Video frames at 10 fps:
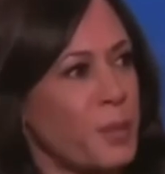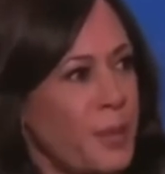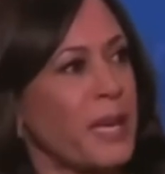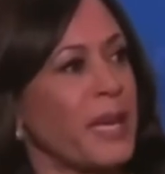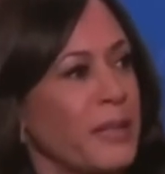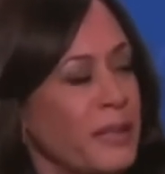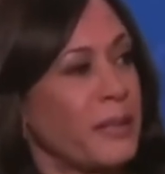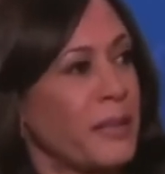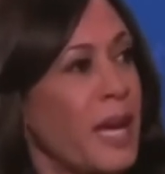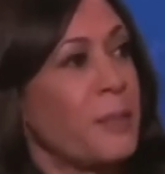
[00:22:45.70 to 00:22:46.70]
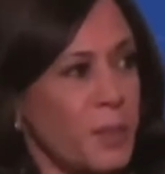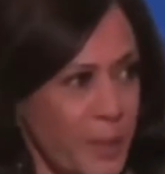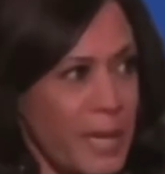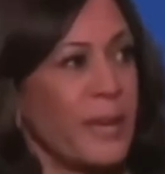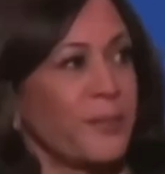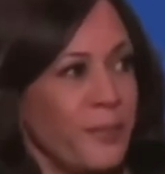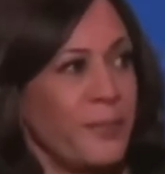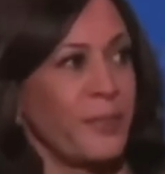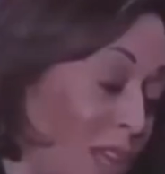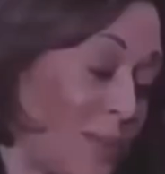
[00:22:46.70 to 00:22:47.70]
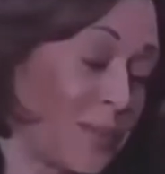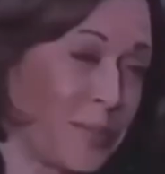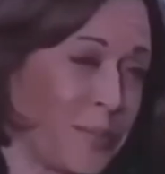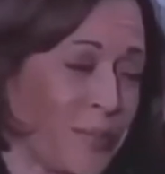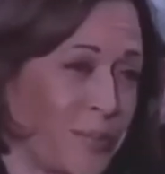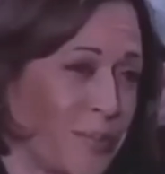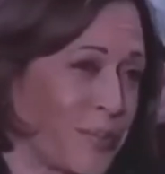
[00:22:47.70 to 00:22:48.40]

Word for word: 13 Edomites in Michigan, right?